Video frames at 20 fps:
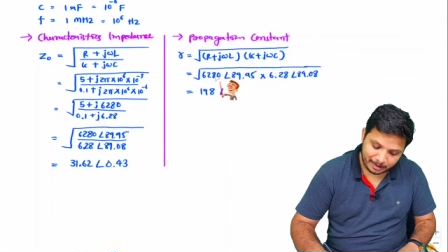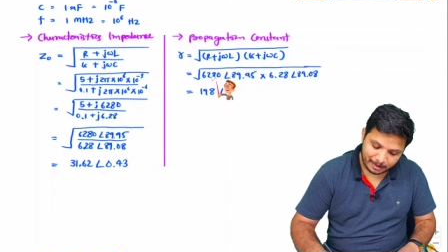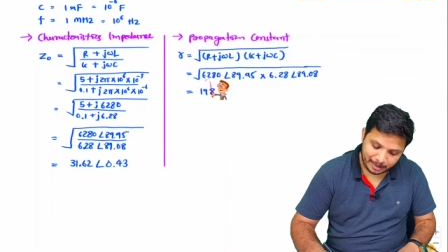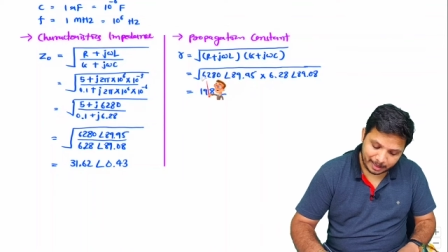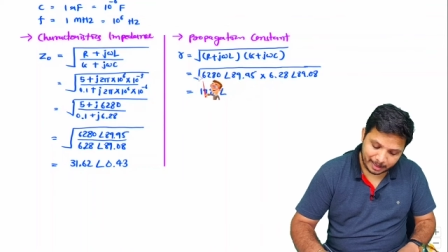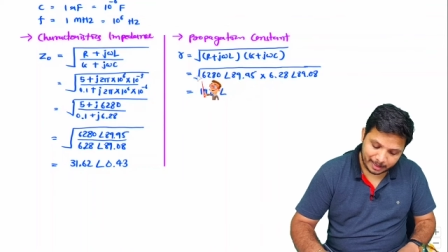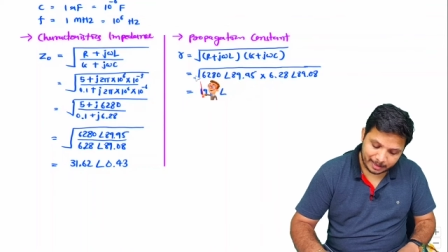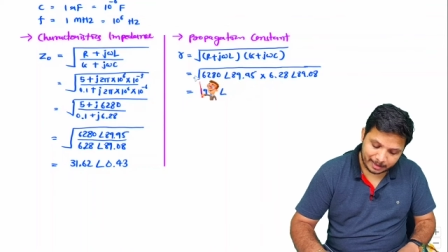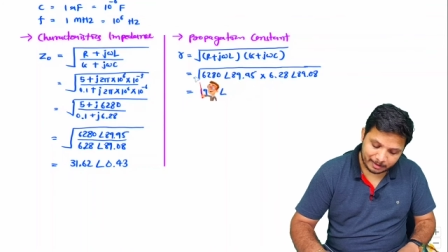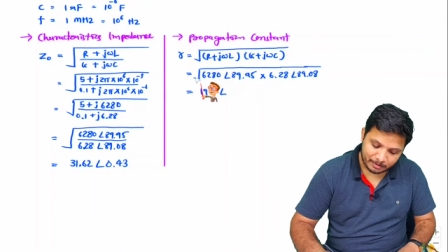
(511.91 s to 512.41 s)

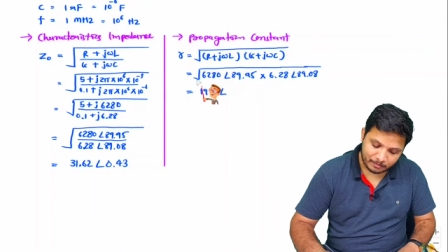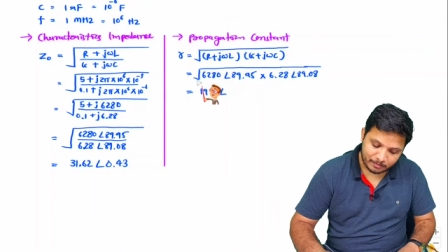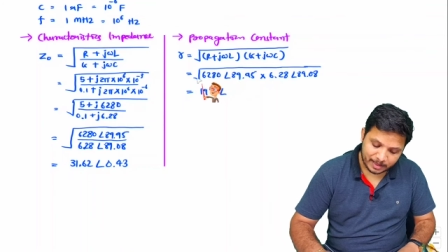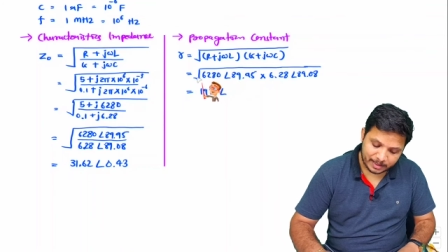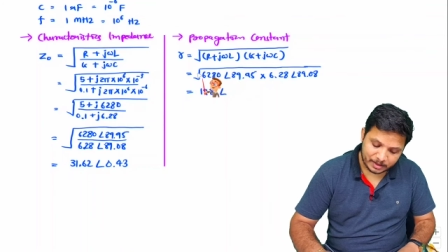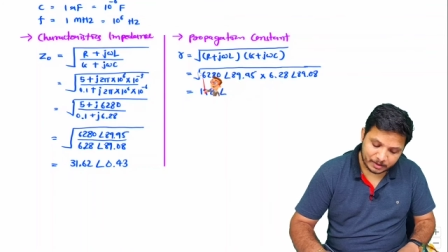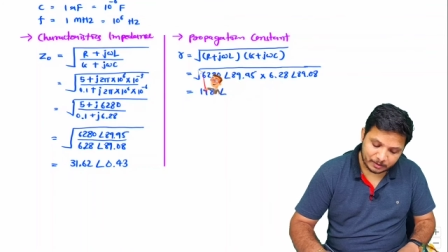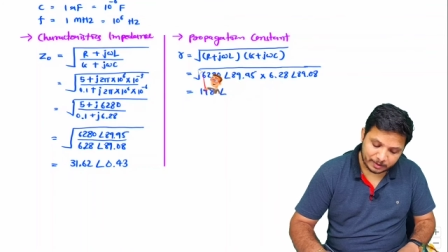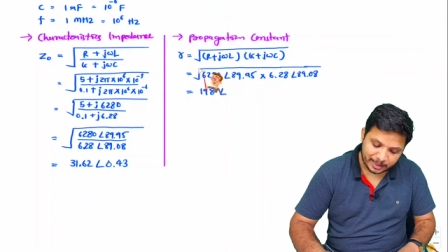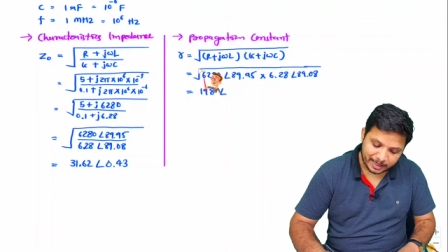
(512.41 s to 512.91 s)
and
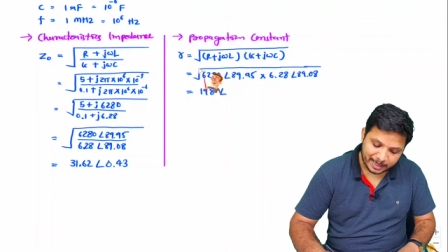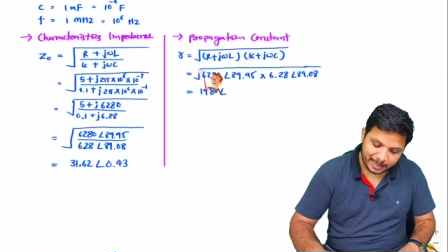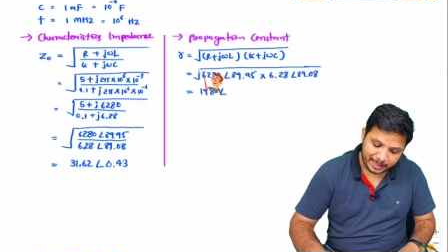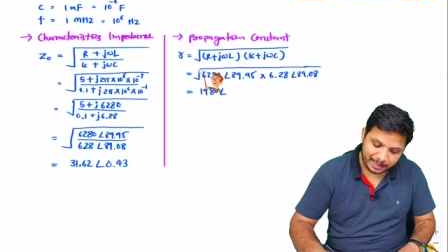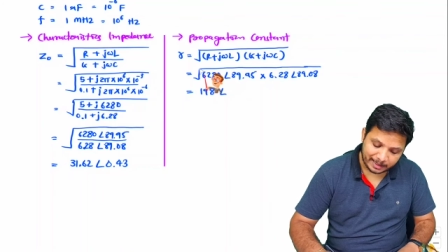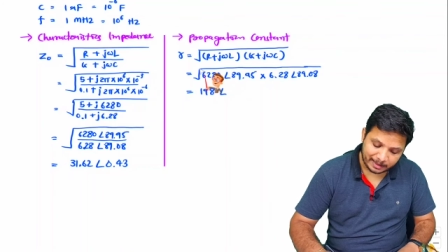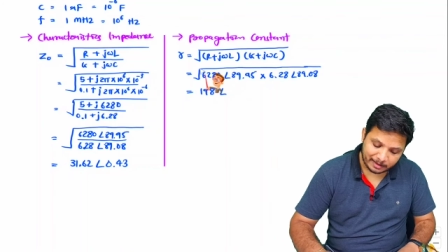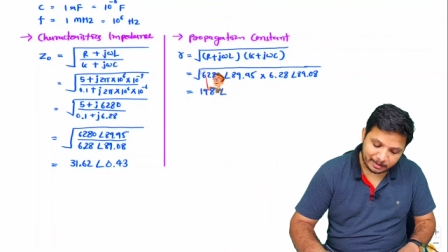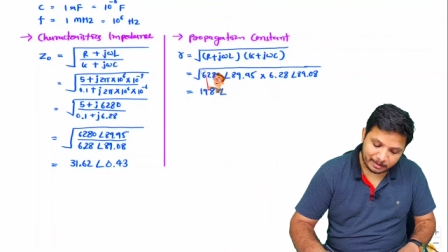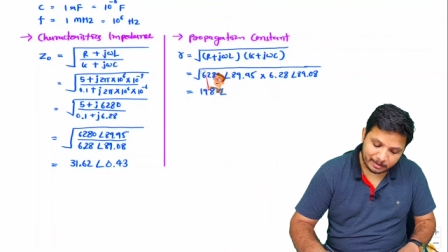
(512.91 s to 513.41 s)
when you take
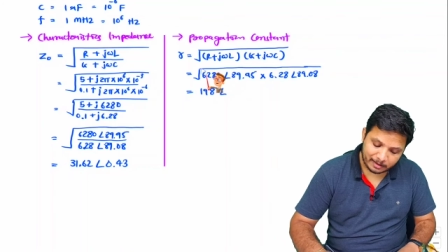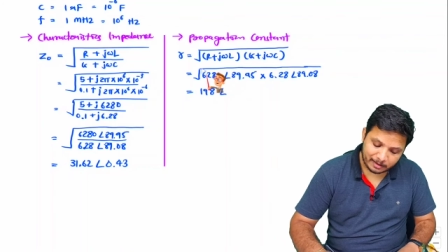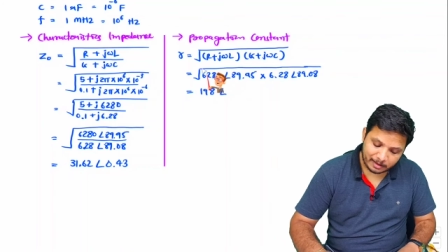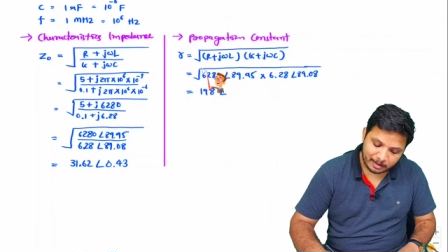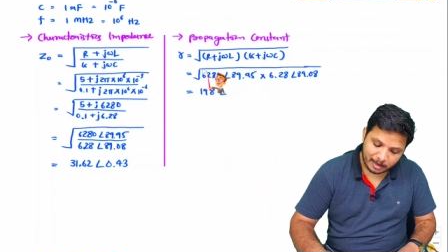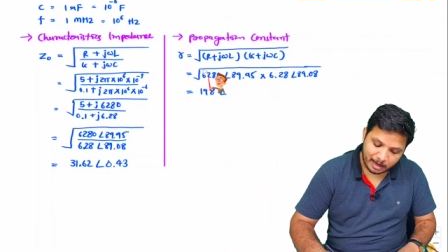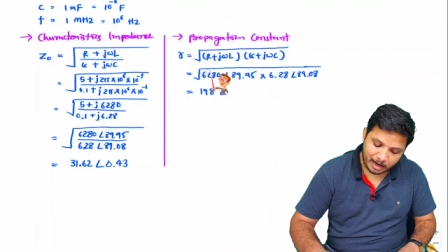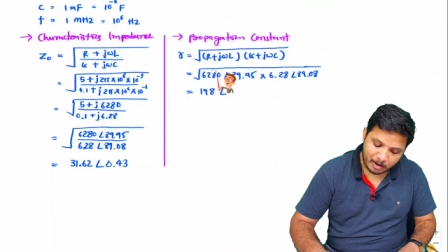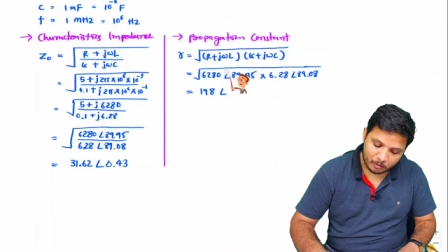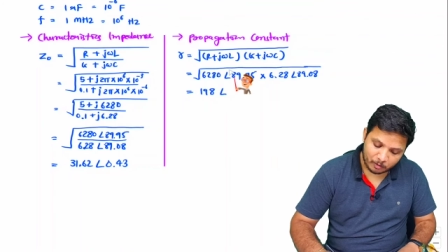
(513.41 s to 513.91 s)
it
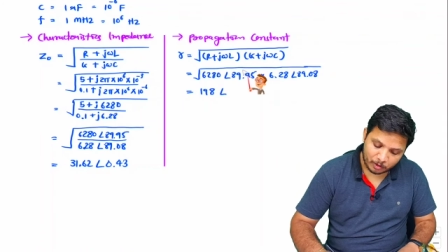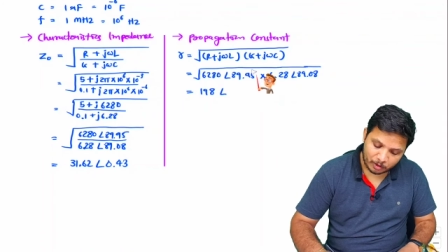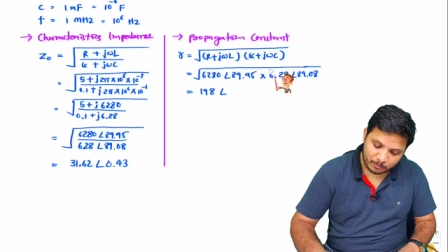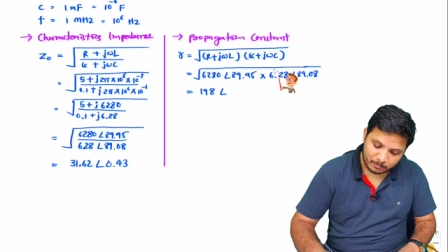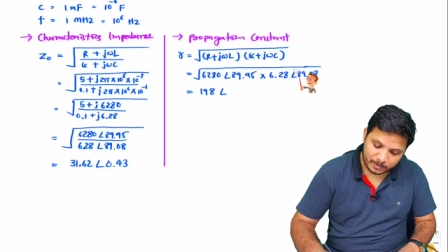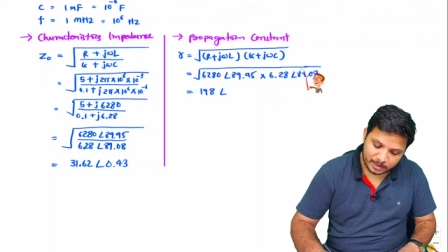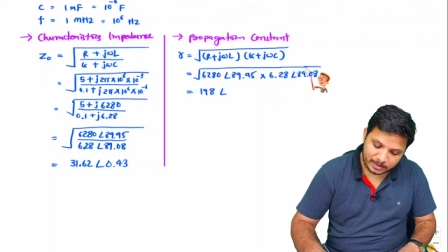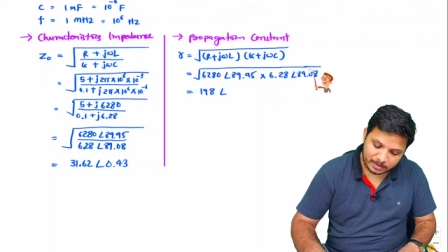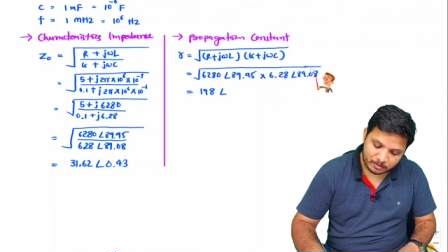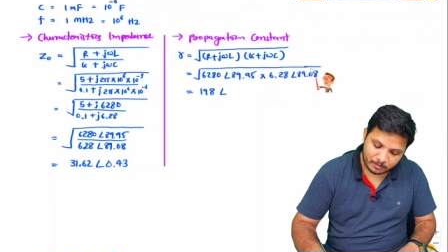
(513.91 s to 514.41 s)
out
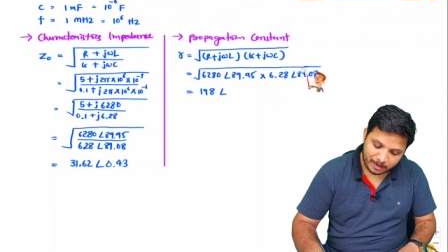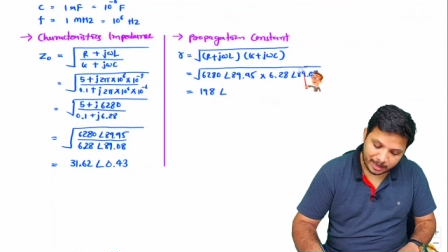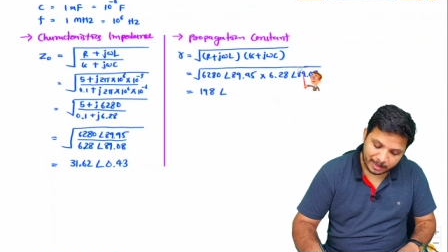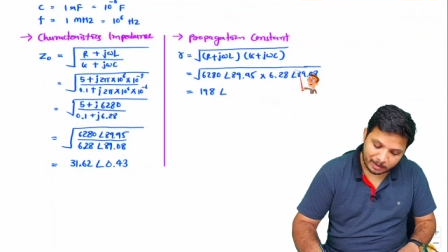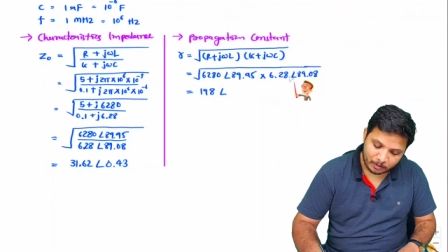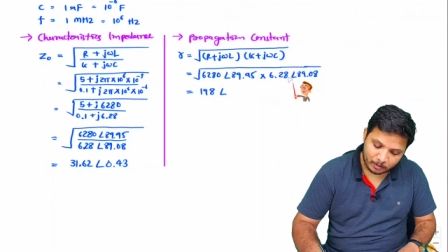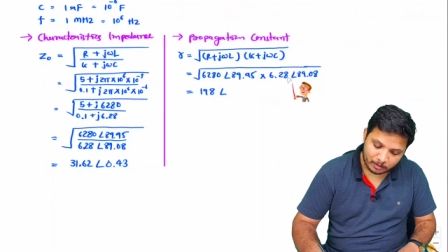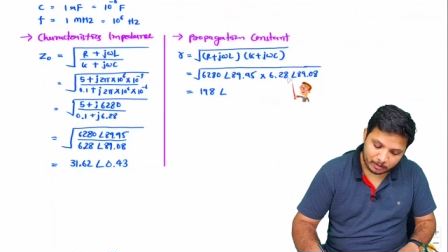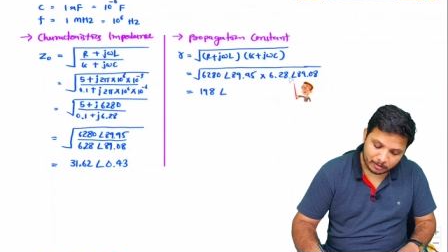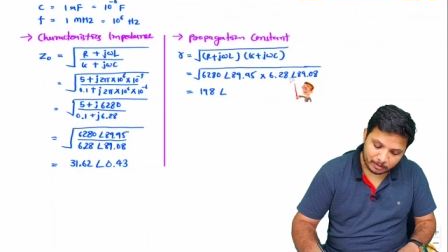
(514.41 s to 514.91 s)
of this square
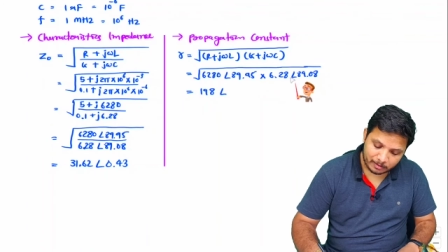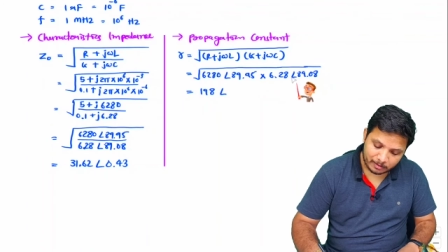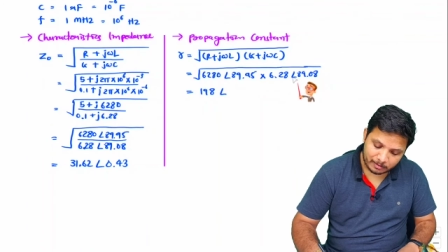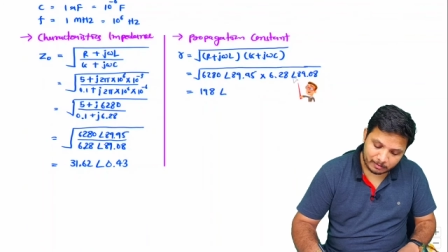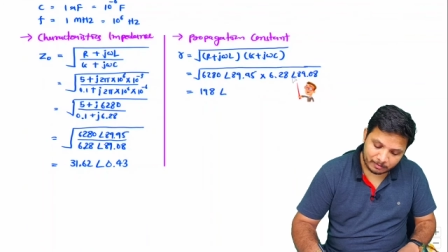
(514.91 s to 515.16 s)
root,